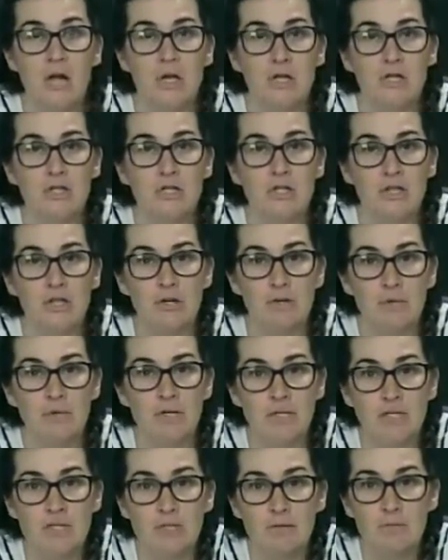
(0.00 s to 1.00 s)
So the
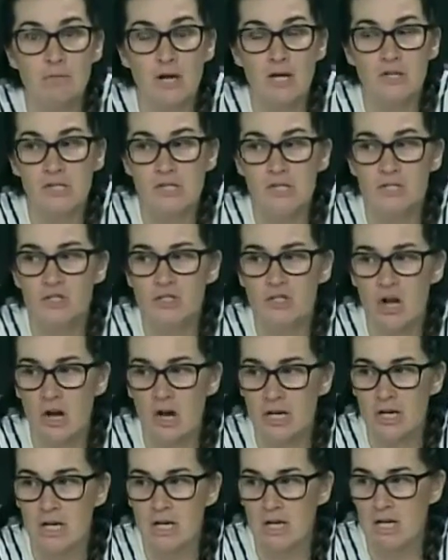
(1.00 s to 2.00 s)
Human Genome Project
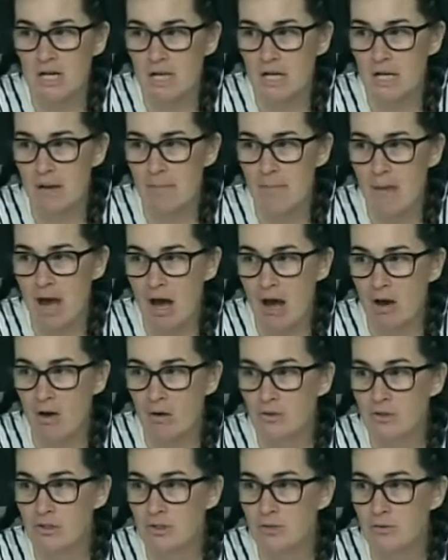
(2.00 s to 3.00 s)
started in
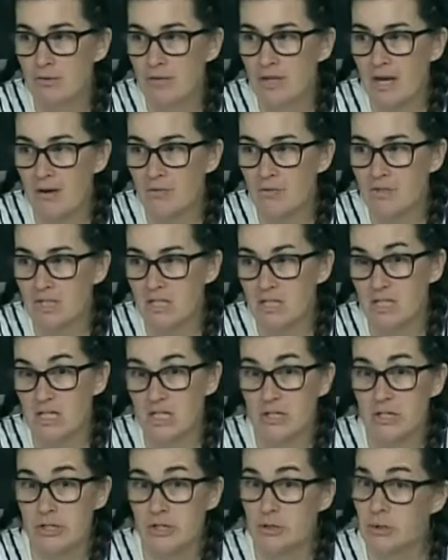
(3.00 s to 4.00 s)
about
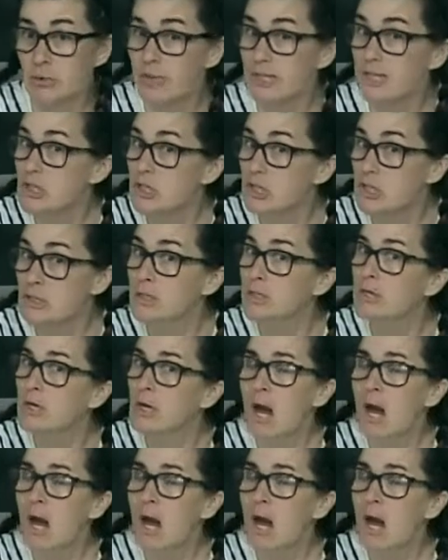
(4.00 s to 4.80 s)
2002-ish,